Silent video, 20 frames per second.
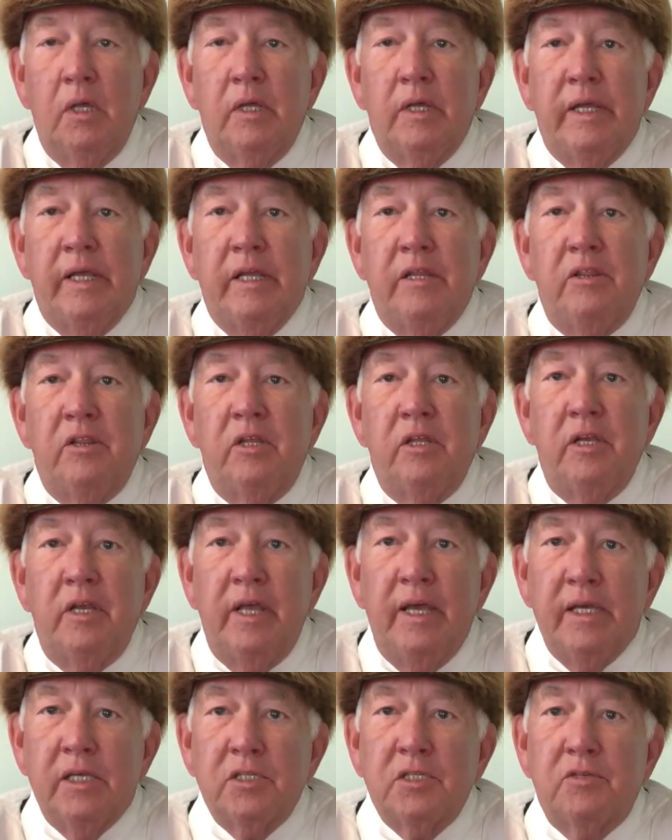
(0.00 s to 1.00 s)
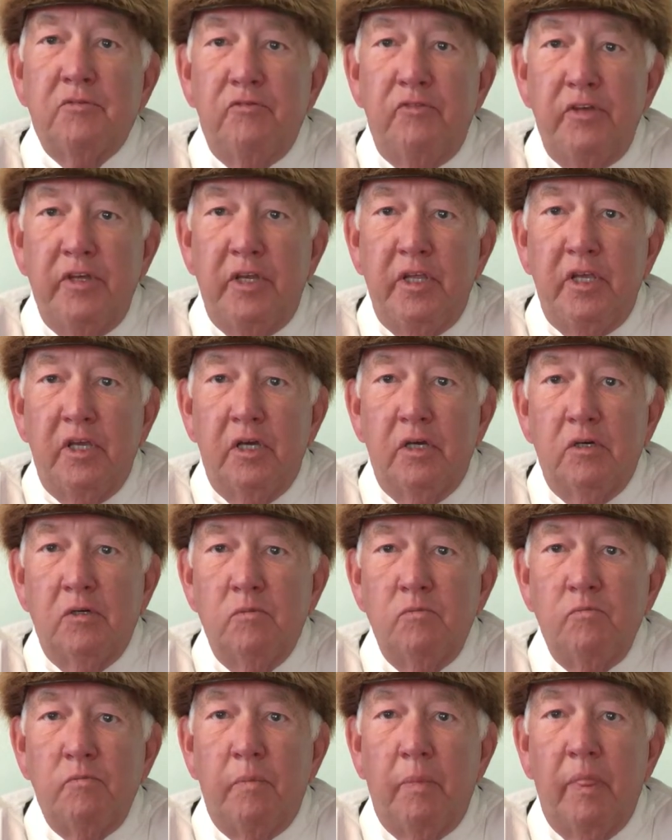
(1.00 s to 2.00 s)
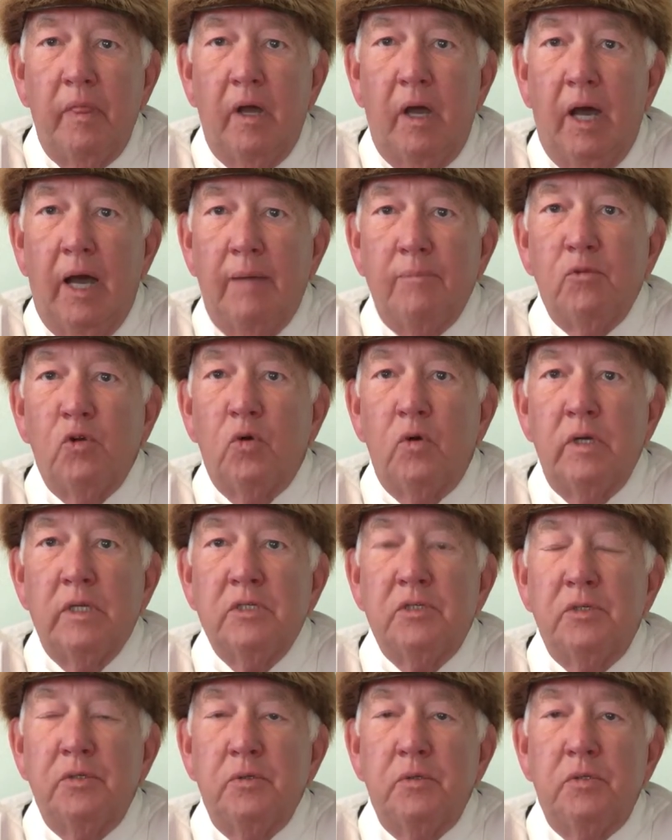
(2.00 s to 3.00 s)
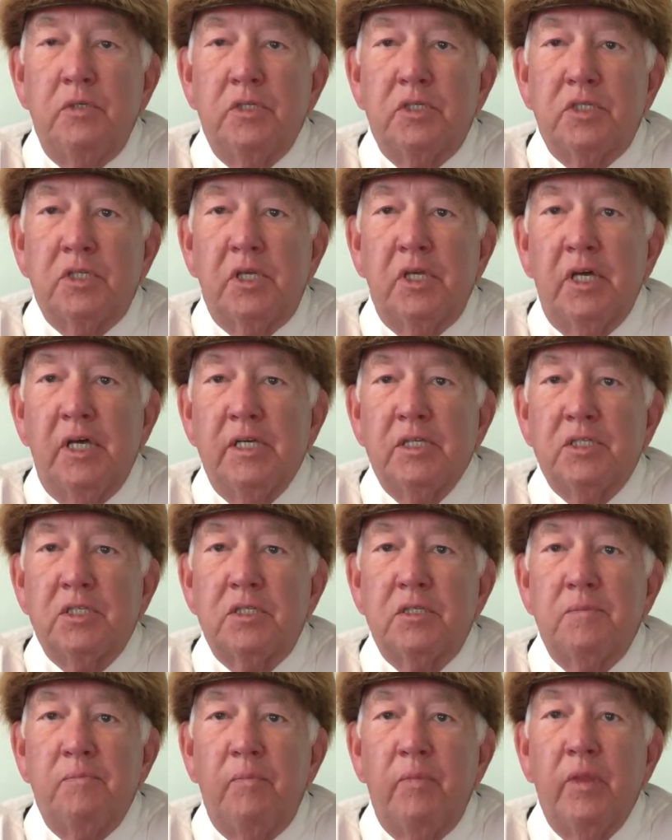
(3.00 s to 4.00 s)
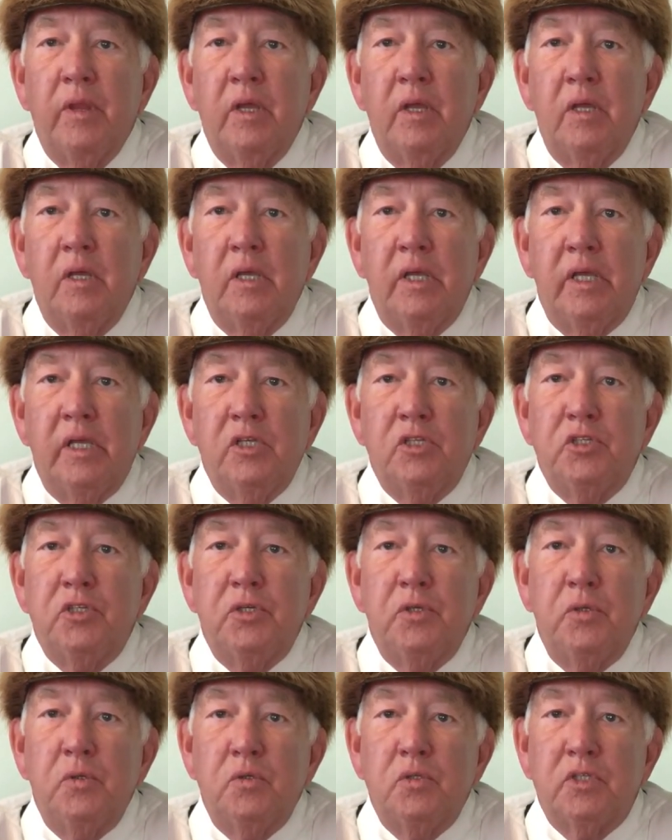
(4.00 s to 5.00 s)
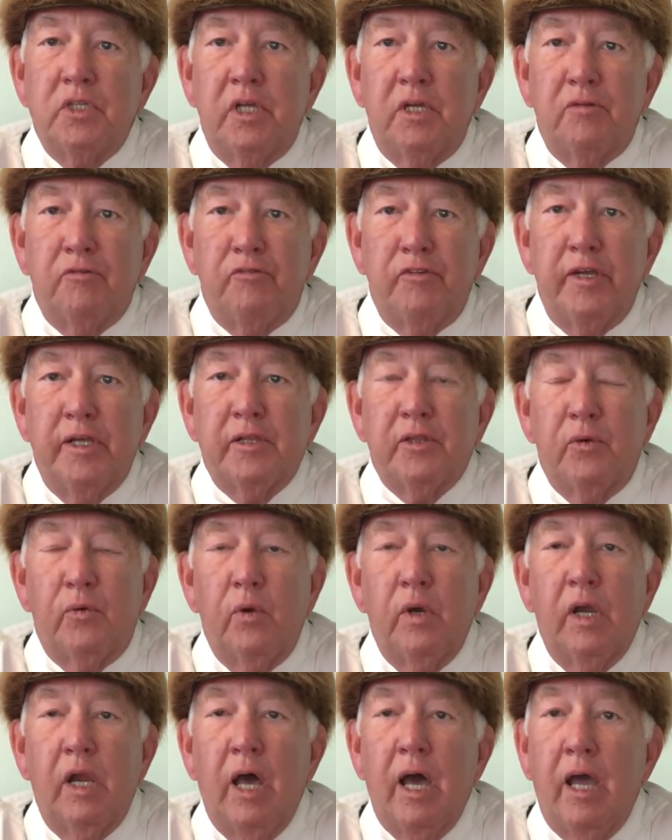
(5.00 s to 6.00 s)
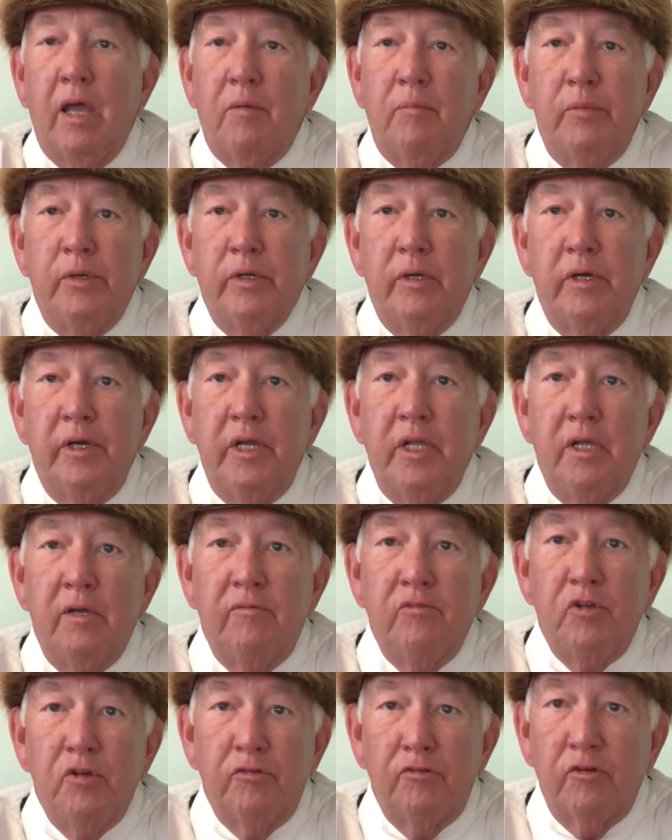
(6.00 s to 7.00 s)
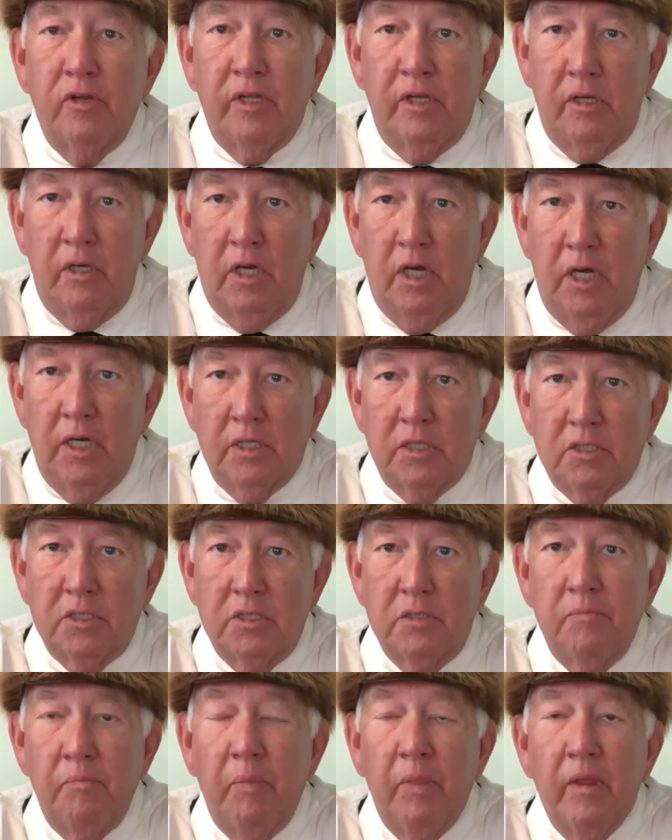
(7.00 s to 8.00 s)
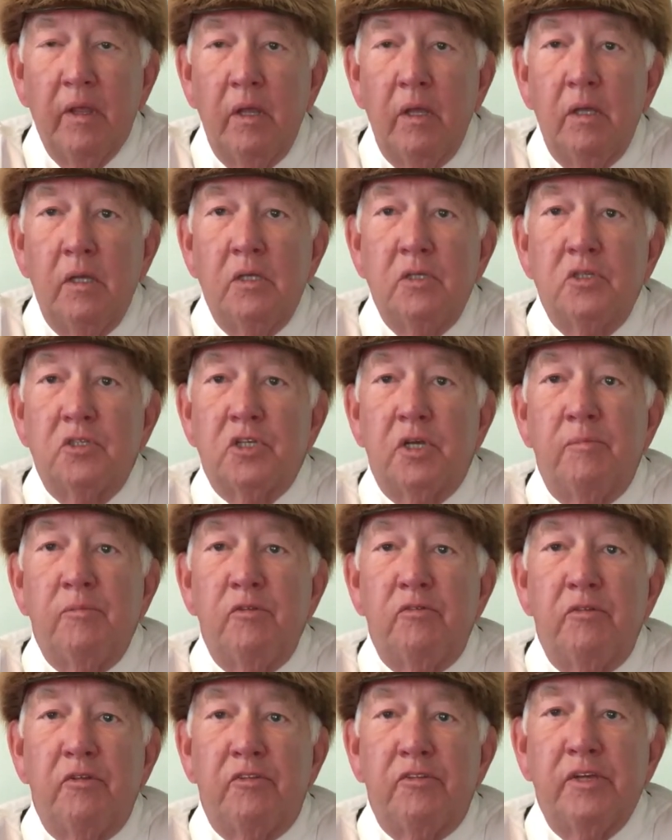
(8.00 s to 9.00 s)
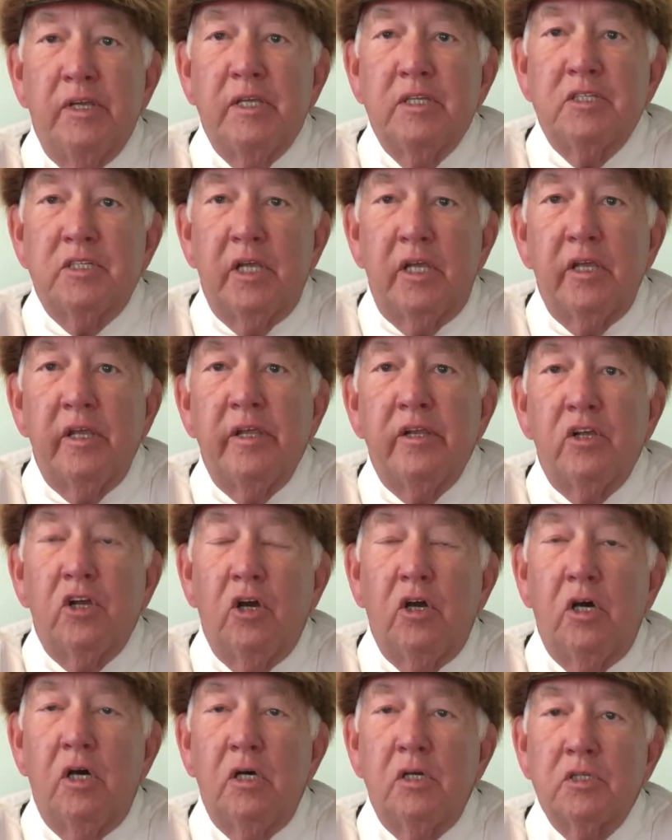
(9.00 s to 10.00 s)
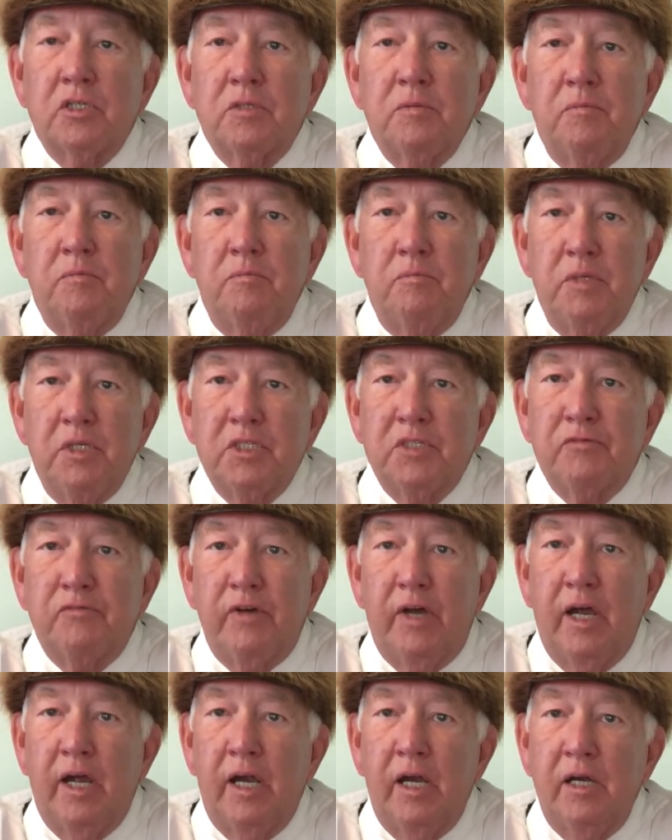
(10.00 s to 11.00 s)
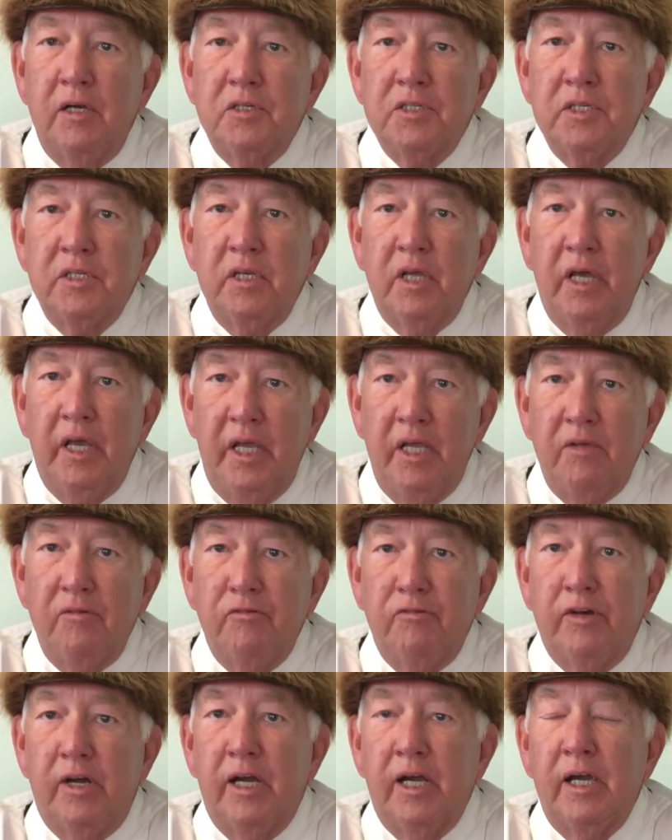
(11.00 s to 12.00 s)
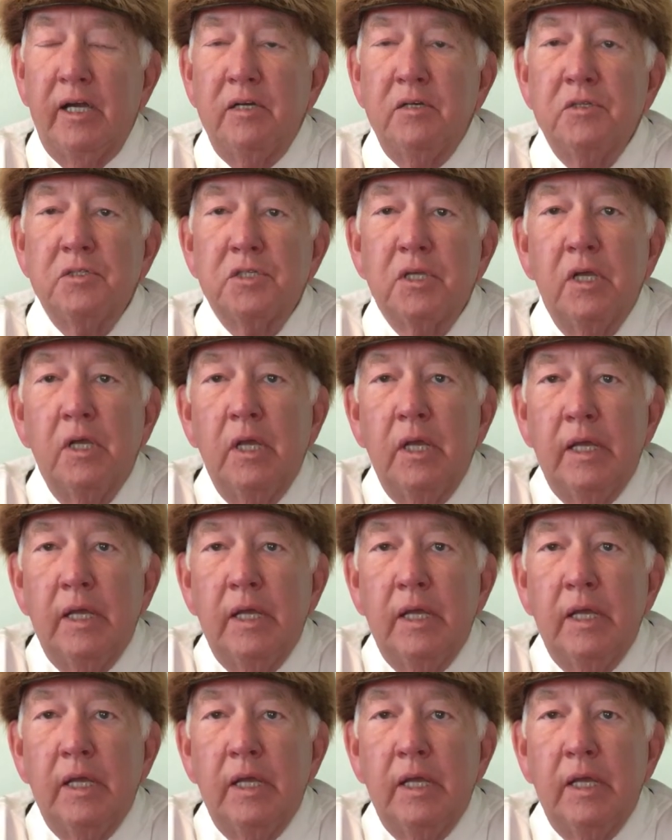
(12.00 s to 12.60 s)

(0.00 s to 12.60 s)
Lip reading: In the next video, I'm going to discuss issues that affect the reliability of your flintlocks, some of the things that can cause misfires and hang fires.